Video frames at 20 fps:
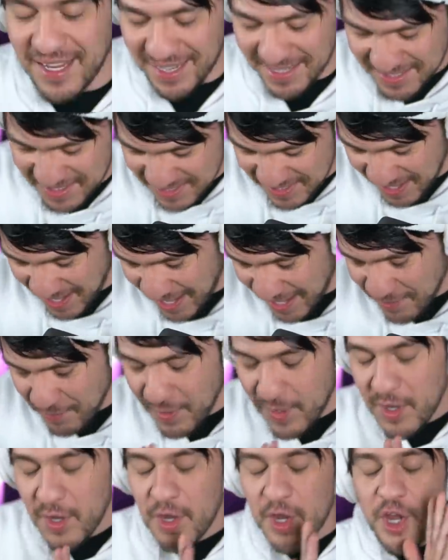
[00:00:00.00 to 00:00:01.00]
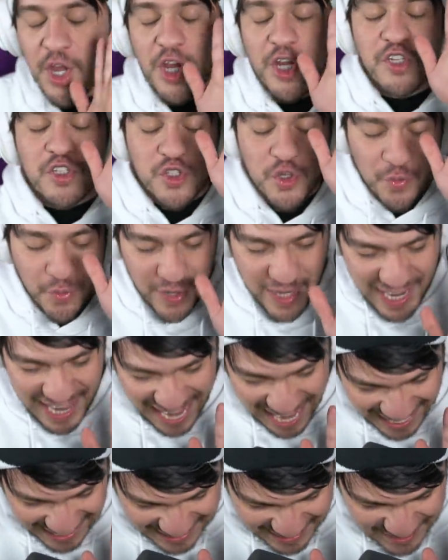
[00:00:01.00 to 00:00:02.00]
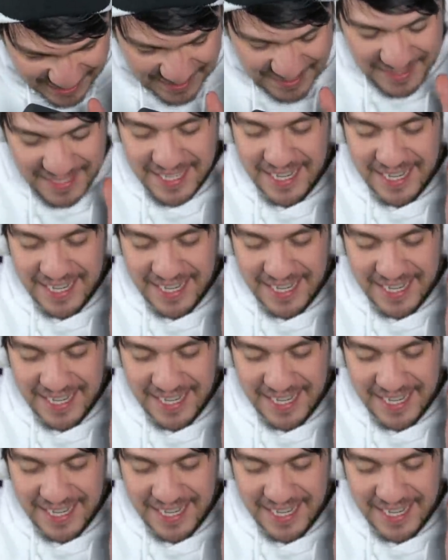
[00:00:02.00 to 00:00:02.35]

it's time to relax.